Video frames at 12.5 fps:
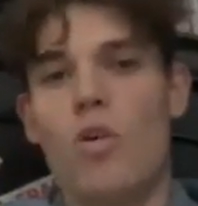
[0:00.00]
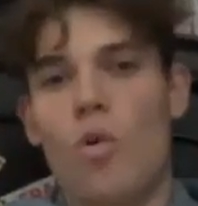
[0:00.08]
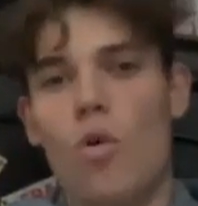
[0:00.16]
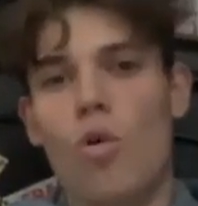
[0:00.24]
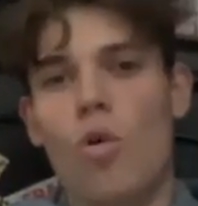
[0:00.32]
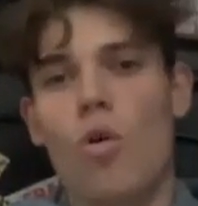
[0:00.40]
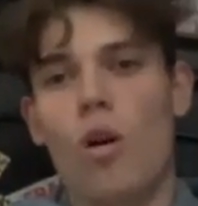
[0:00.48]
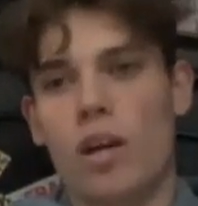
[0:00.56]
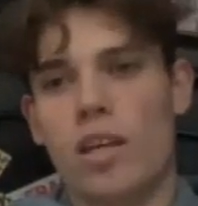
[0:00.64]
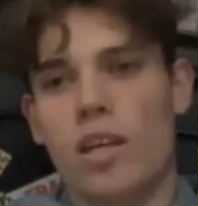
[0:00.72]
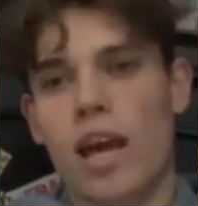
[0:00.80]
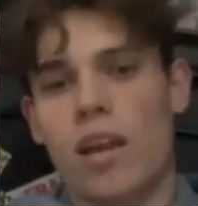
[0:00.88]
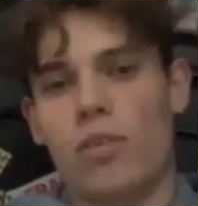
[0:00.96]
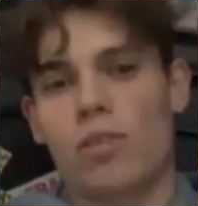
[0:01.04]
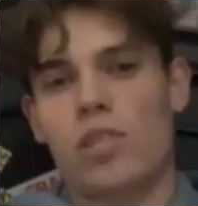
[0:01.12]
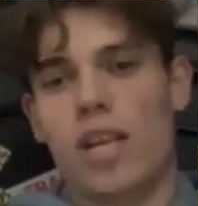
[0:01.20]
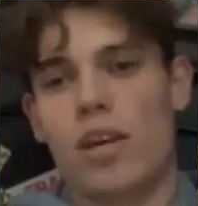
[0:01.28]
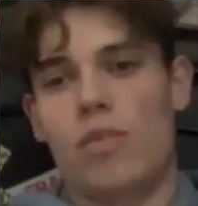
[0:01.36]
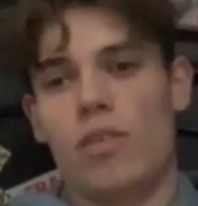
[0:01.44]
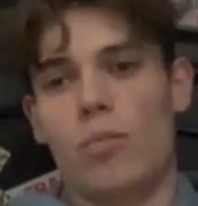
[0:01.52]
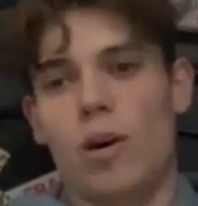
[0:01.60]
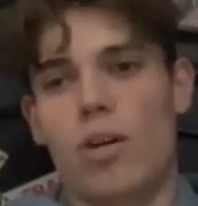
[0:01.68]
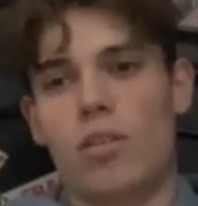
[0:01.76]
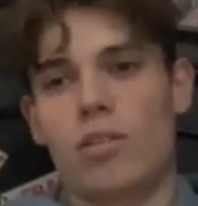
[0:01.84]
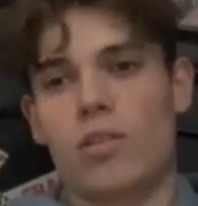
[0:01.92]
or a Kellogg cereal
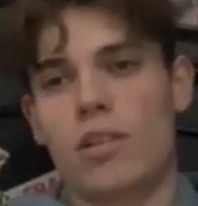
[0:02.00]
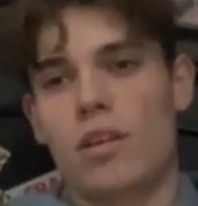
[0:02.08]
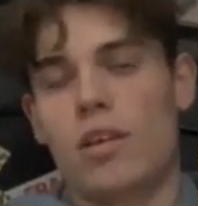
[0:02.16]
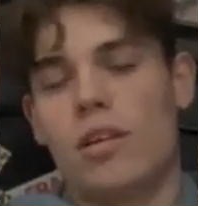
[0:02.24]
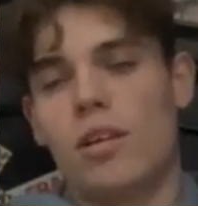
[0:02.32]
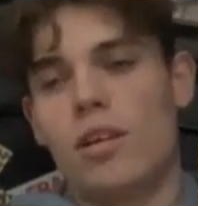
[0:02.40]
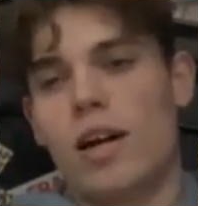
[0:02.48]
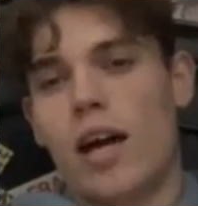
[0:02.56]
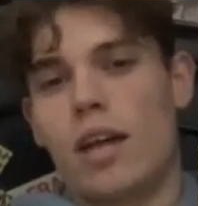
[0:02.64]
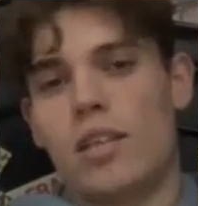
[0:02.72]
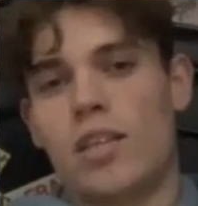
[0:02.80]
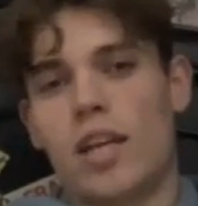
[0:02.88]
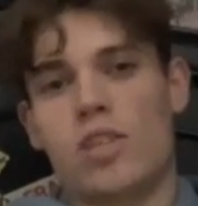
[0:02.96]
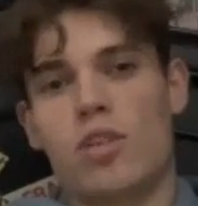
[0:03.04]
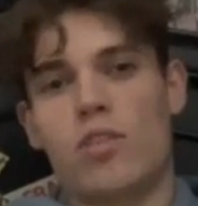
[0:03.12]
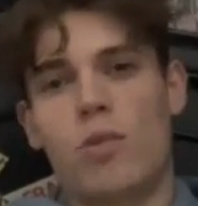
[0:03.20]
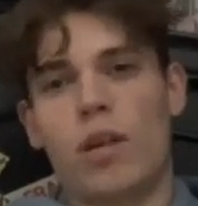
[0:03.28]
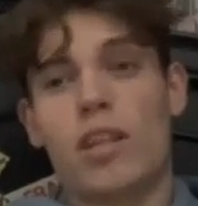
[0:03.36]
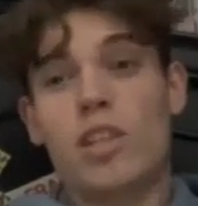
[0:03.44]
box, and you get 2-for-1.